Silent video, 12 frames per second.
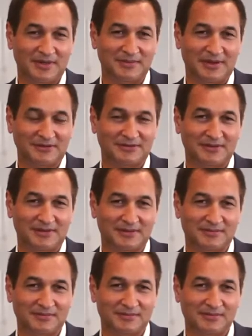pretty much
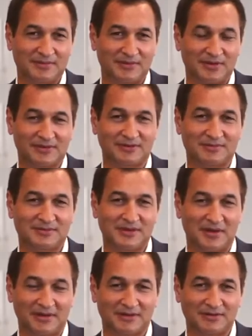looked at
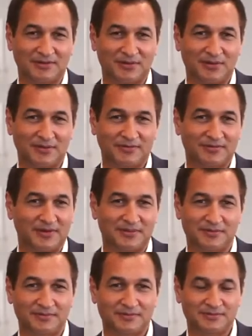going into law
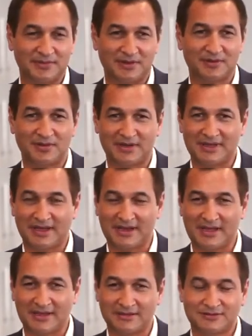from quite a
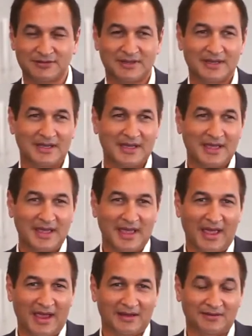young age,
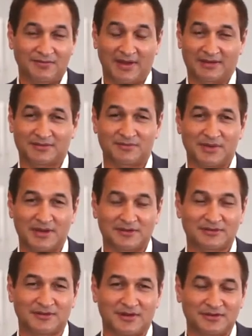and in fact had won
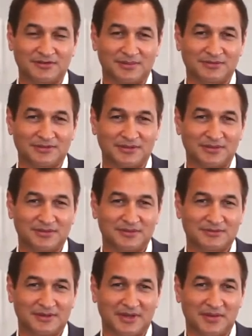a scholarship
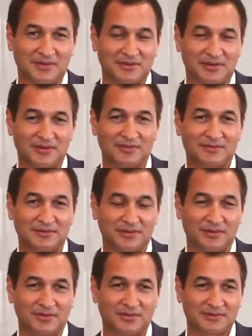to go and
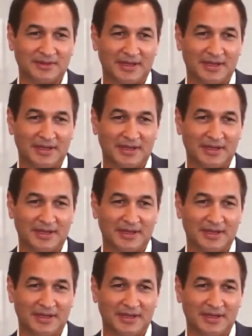learn law.